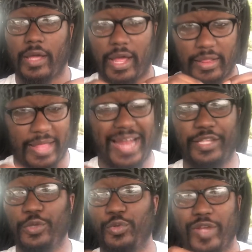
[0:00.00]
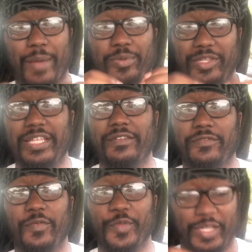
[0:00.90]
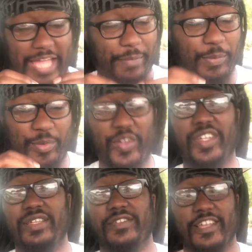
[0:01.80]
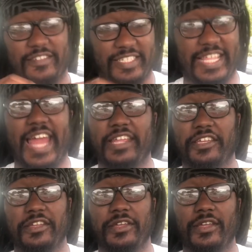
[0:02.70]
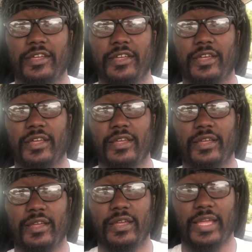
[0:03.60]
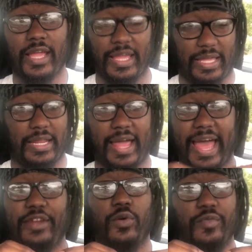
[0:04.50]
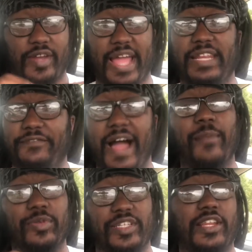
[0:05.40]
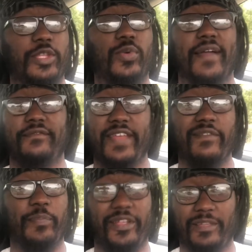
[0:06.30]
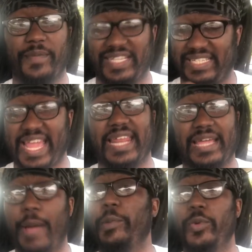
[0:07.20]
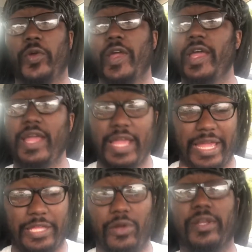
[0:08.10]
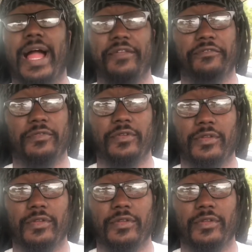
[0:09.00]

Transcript: A lot of you do not believe the capabilities of Static. And I know 95% of you have never picked up a Static comic book in your life.